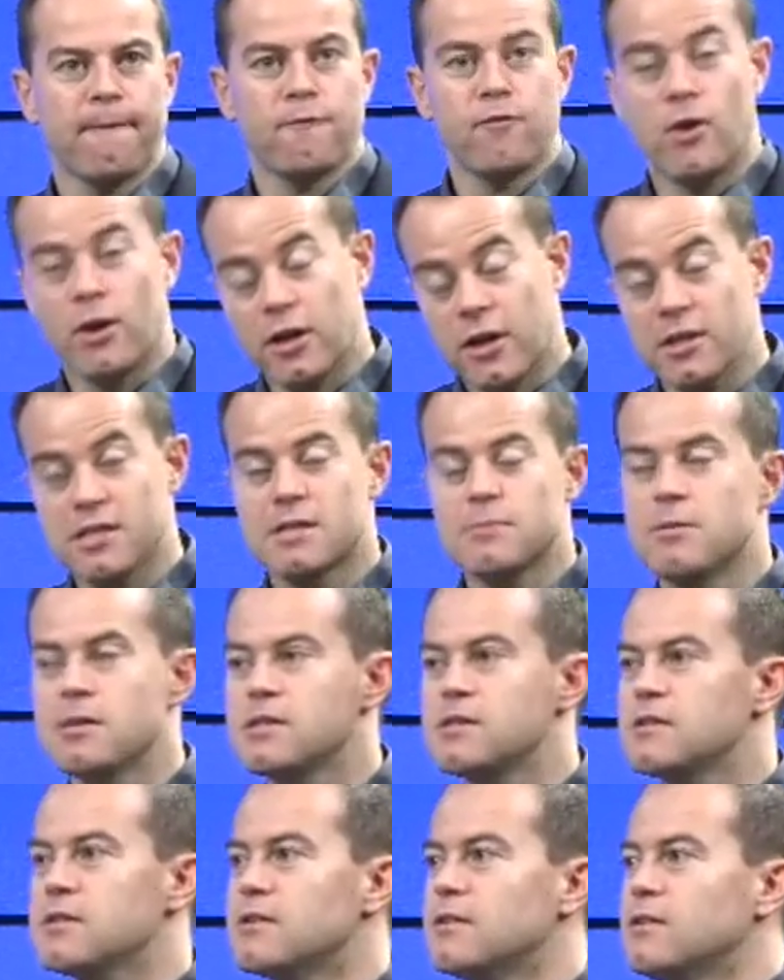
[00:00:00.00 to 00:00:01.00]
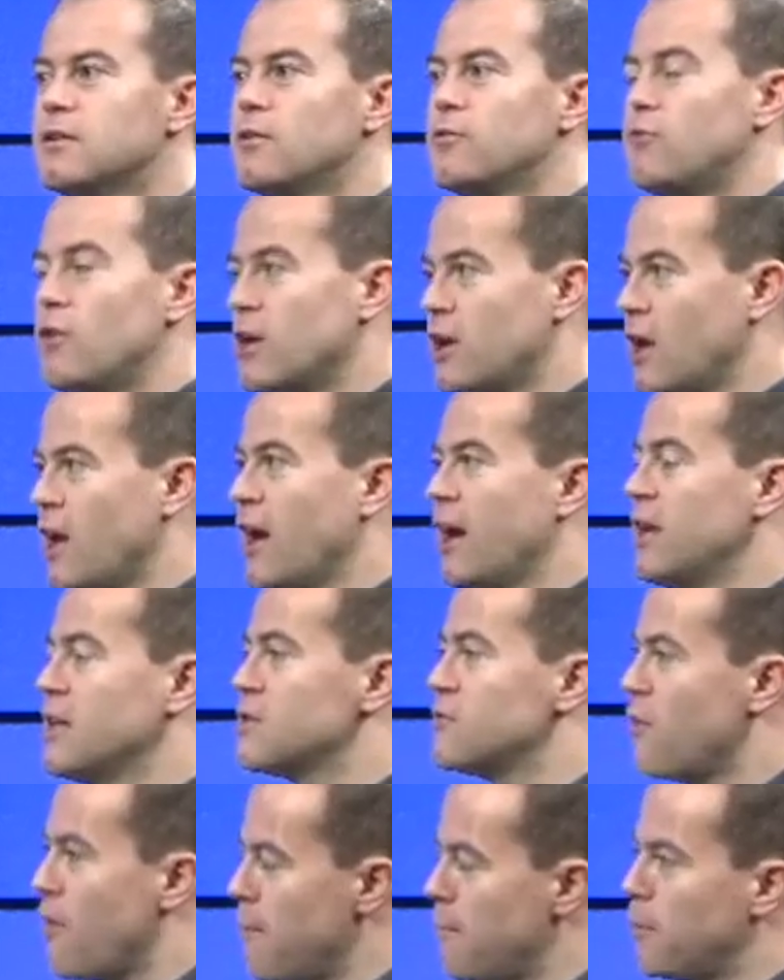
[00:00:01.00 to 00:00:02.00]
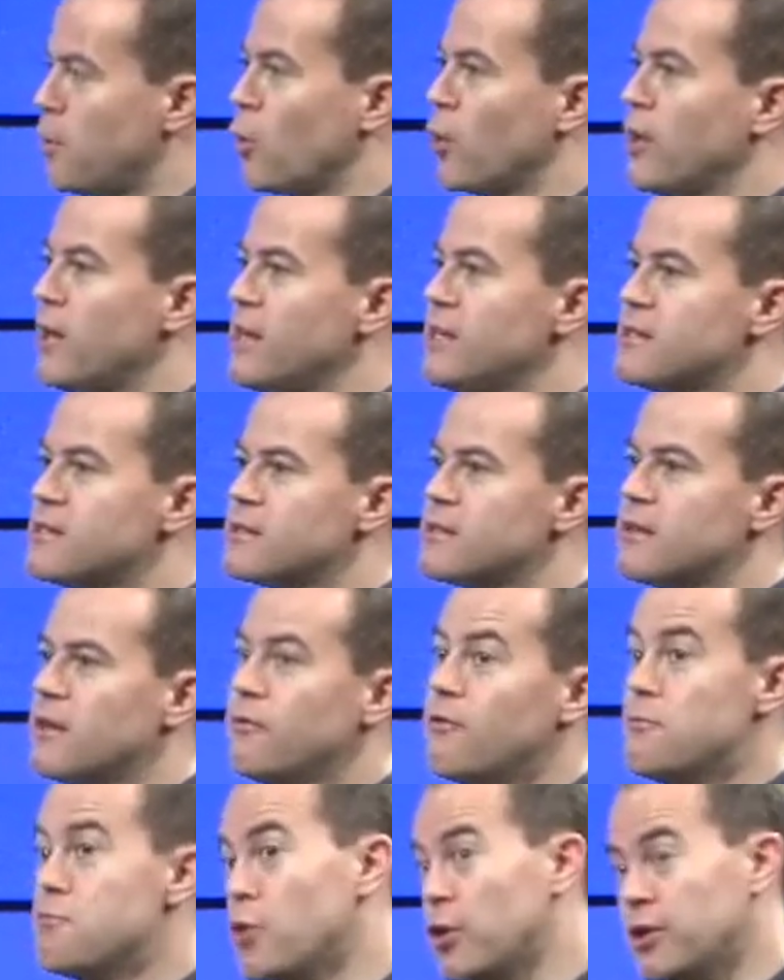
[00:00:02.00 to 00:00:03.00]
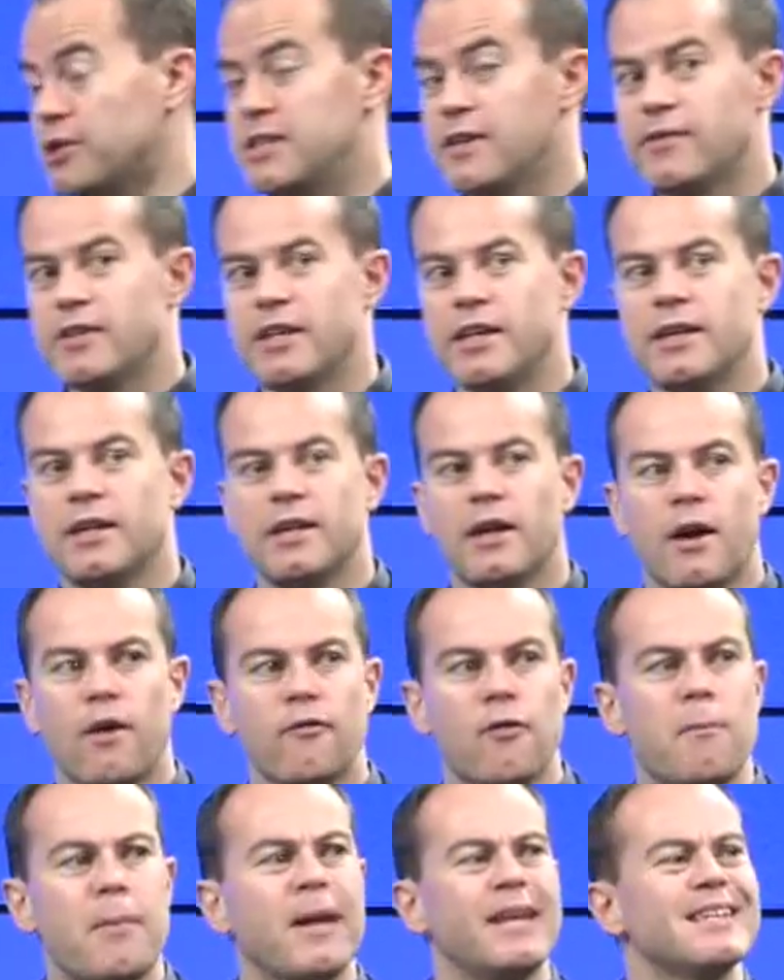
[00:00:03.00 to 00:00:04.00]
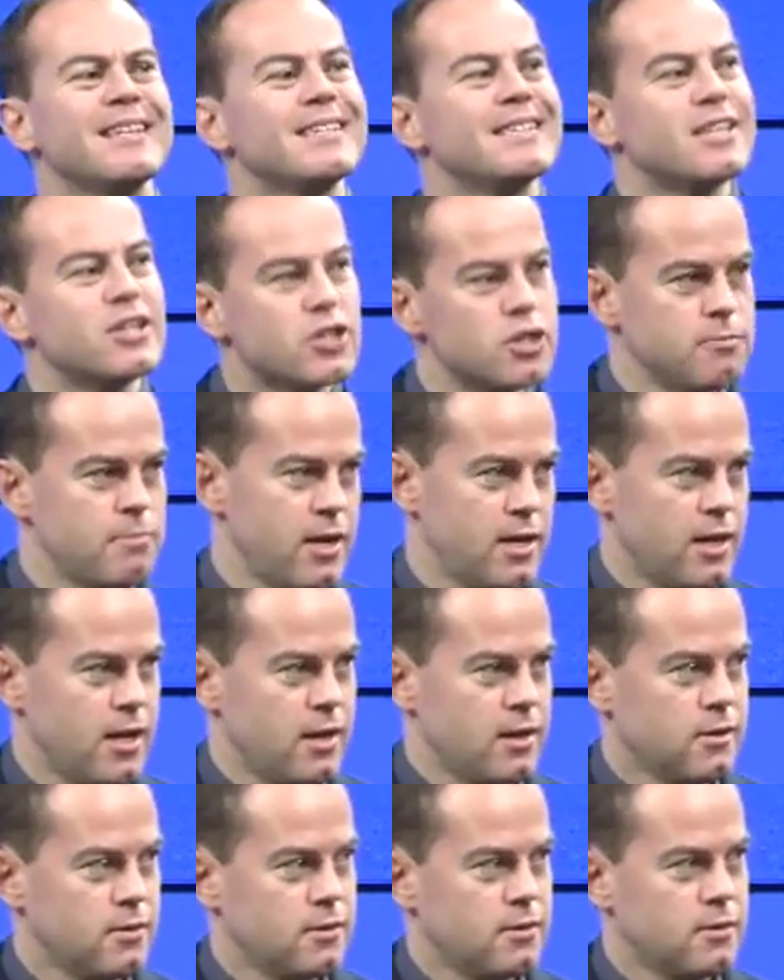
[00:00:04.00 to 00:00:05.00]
For our customers, for our clients, for our employees, for productivity, for better decision making.